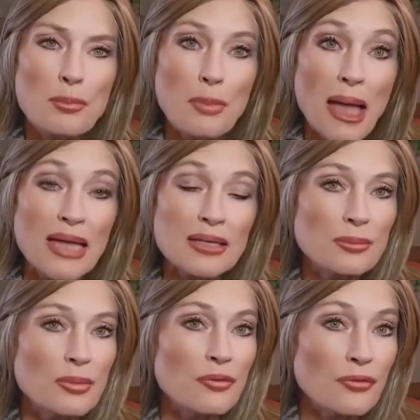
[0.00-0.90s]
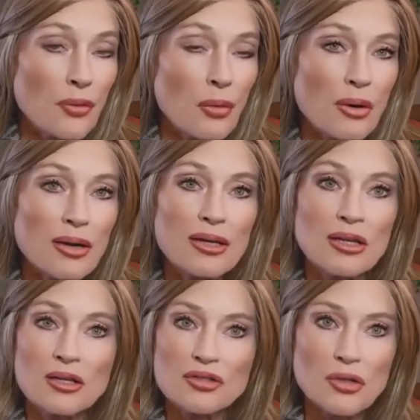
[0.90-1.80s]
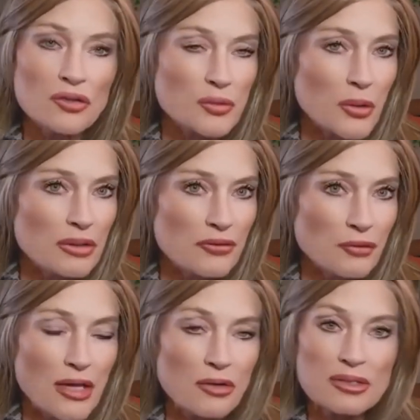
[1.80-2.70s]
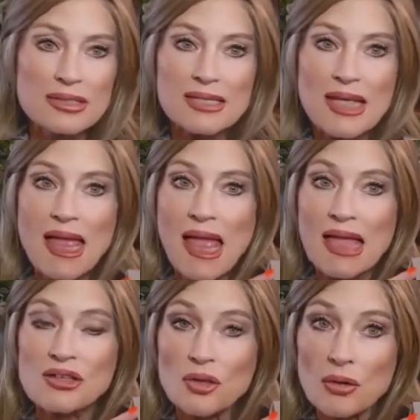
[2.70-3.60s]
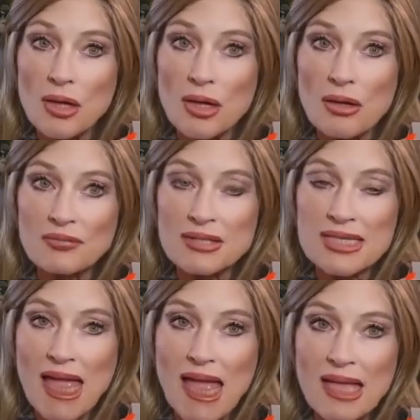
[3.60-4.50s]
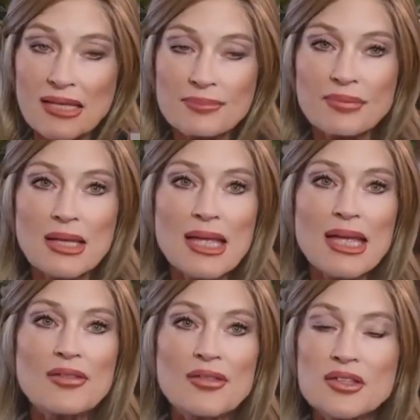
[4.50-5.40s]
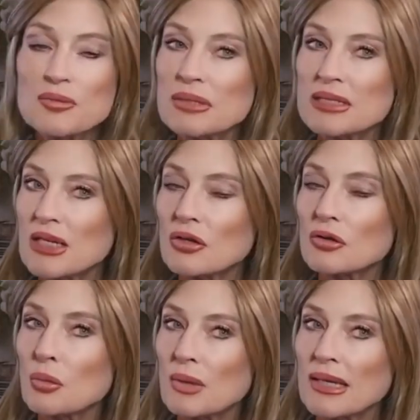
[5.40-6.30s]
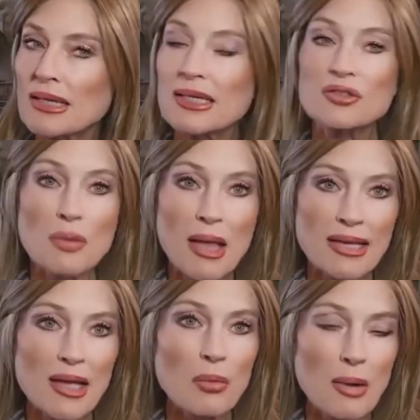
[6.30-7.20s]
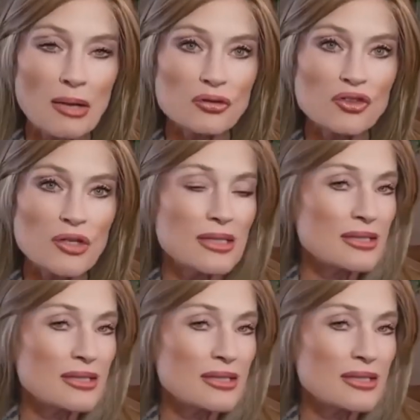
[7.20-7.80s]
But before, don't spray any fragrance and don't cut off the tag. This particular wig is Raquel Welch, a